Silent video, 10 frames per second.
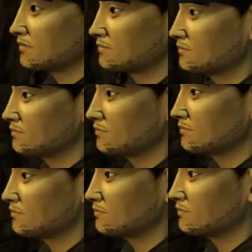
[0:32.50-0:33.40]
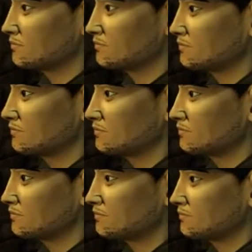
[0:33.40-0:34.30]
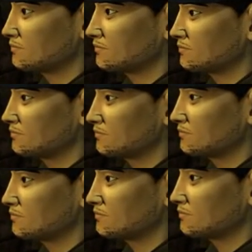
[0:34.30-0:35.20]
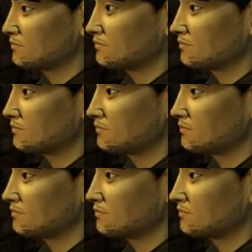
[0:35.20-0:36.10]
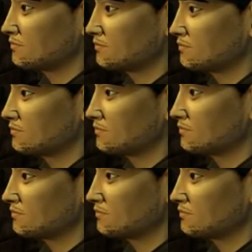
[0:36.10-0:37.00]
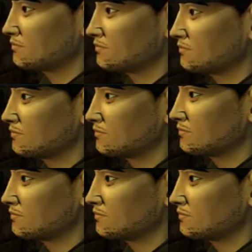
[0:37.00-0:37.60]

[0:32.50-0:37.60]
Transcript: No one is speaking in this clip.